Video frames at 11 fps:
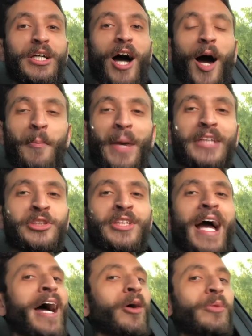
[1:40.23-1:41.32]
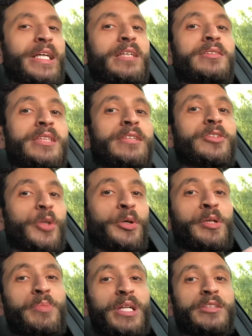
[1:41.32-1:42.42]
Imagine how easy it's going
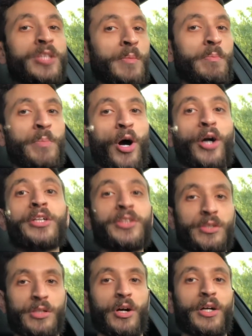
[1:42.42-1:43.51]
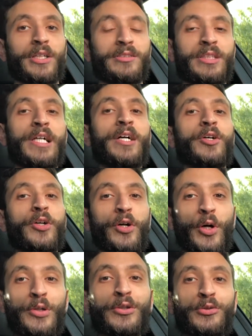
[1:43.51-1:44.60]
to be to park the car,
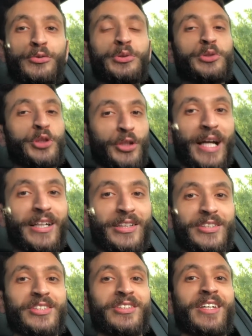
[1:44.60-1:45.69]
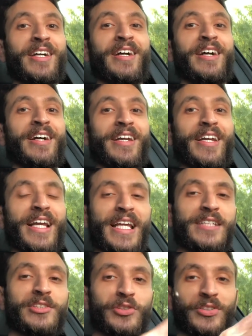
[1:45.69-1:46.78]
go through trails.
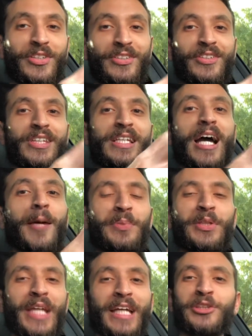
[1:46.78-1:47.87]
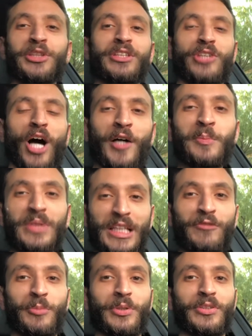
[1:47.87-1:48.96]
The application is
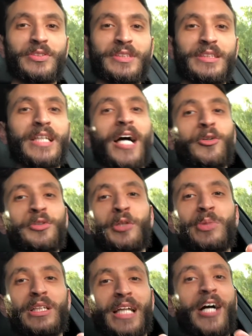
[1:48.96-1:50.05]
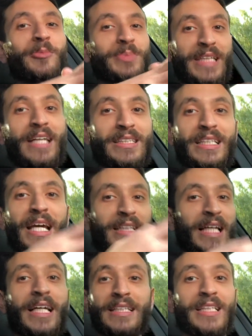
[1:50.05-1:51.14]
unbelievable. Not only will it help day to day,
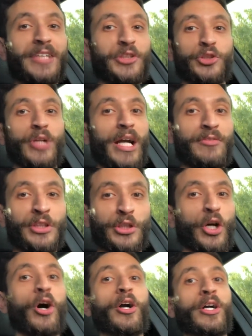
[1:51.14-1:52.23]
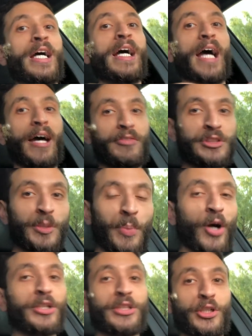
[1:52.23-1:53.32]
like I said, just driving the car, having to
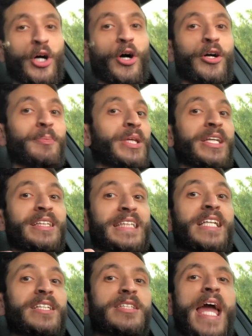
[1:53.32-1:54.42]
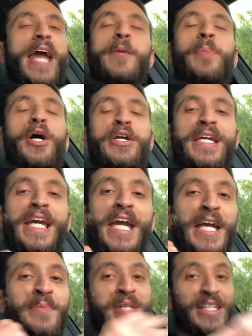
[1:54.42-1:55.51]
park the car because it is a
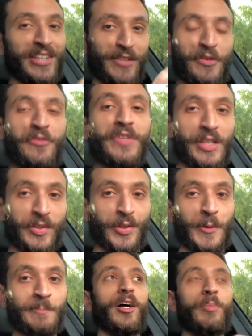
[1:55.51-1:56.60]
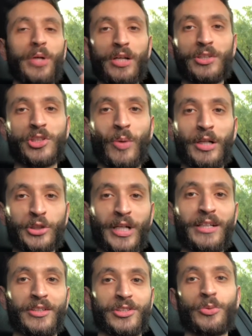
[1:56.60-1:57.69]
behemoth of a vehicle, but also on
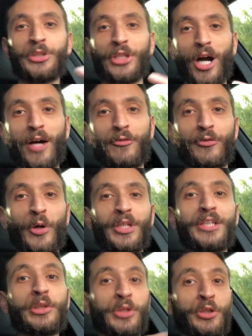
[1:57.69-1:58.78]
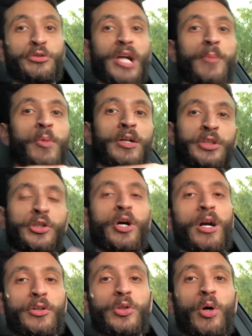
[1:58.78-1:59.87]
trails. So when you're off-roading, you can crab walk the
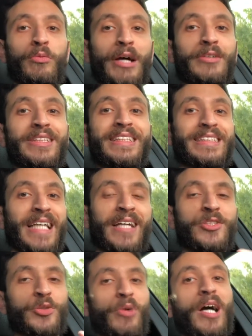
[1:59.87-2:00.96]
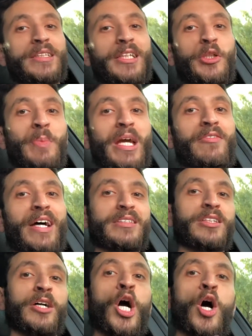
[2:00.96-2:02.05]
car, go around an intense rock that you may have had
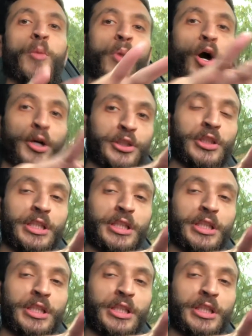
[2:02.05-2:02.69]
to partially